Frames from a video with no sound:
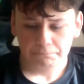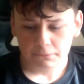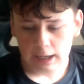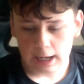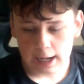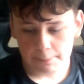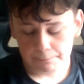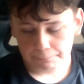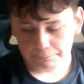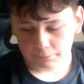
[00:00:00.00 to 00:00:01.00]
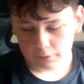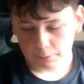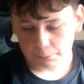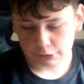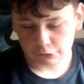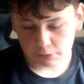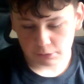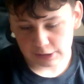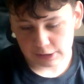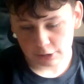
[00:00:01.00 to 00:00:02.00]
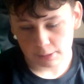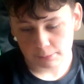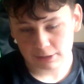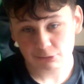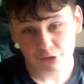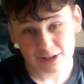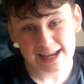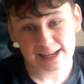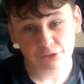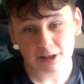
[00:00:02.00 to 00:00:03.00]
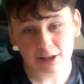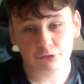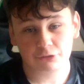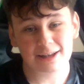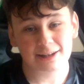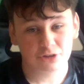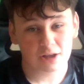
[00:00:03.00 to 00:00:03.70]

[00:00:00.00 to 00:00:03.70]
By the time this video comes out, today is the last day that